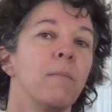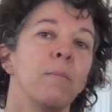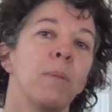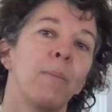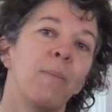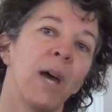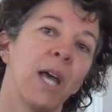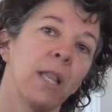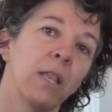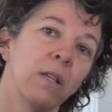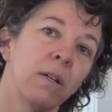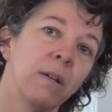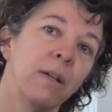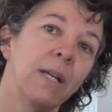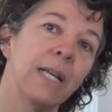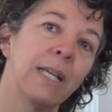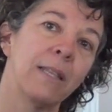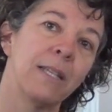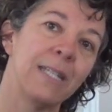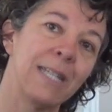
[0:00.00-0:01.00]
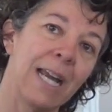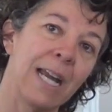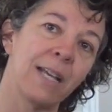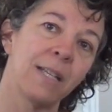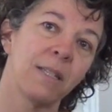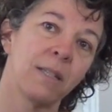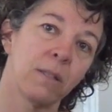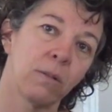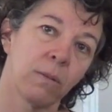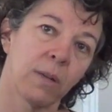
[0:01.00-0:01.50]
But by learning the
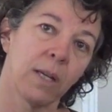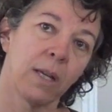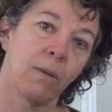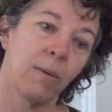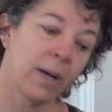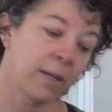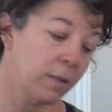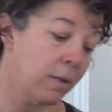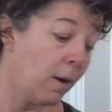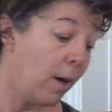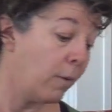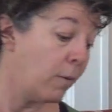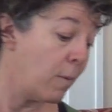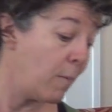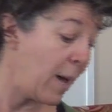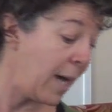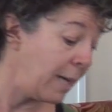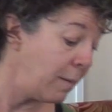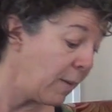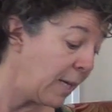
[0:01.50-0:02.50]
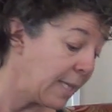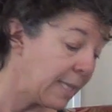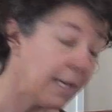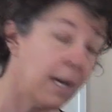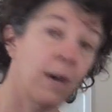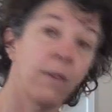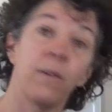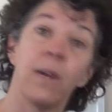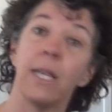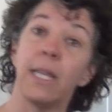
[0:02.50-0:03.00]
dances really well, so I'll remind
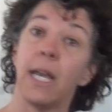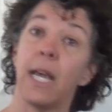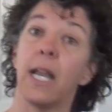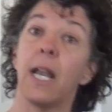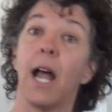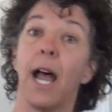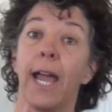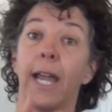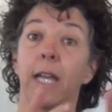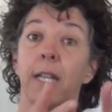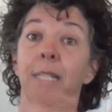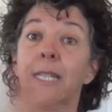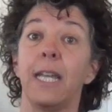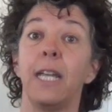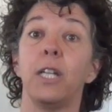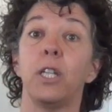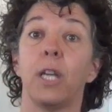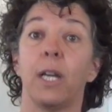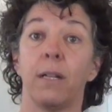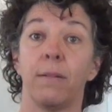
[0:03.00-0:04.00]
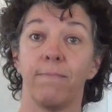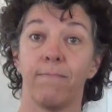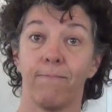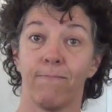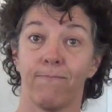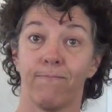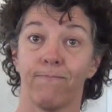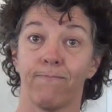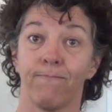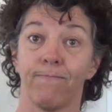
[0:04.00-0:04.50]
myself and then I can teach it.
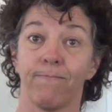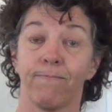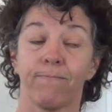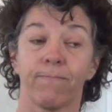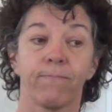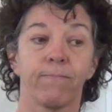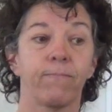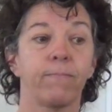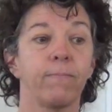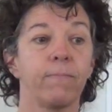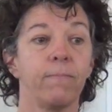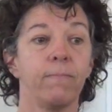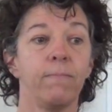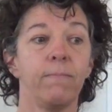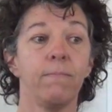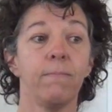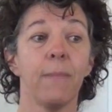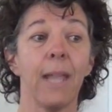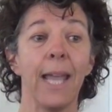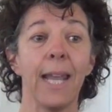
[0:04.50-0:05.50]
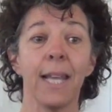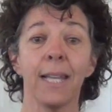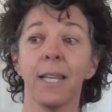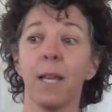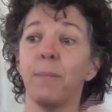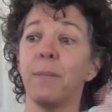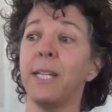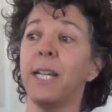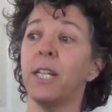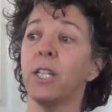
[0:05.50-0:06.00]
And as
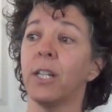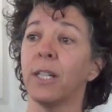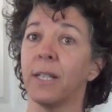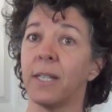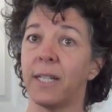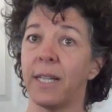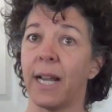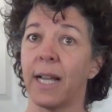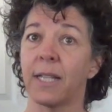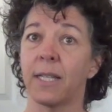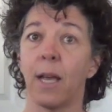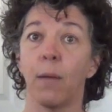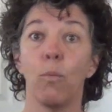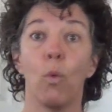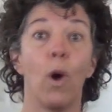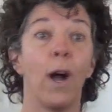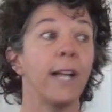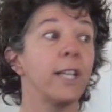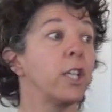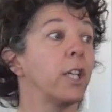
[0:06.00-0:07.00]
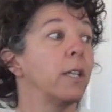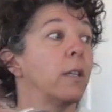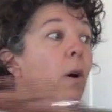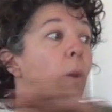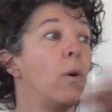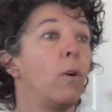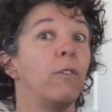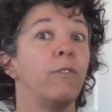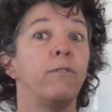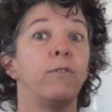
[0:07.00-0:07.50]
I'm teaching the dance, I'm watching the
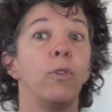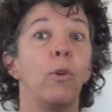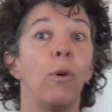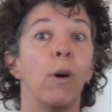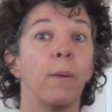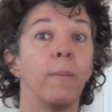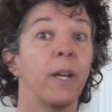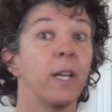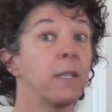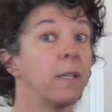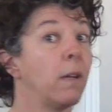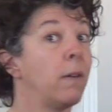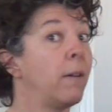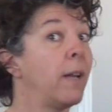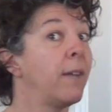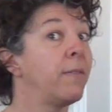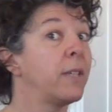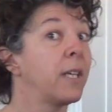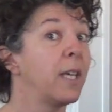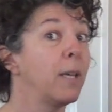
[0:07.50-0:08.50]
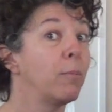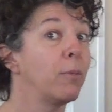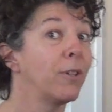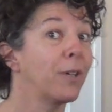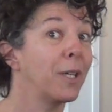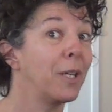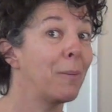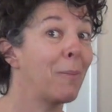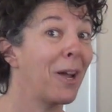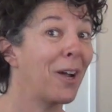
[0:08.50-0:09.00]
whole floor because I don't have to keep
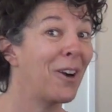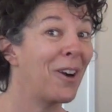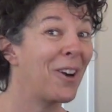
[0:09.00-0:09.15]
looking at my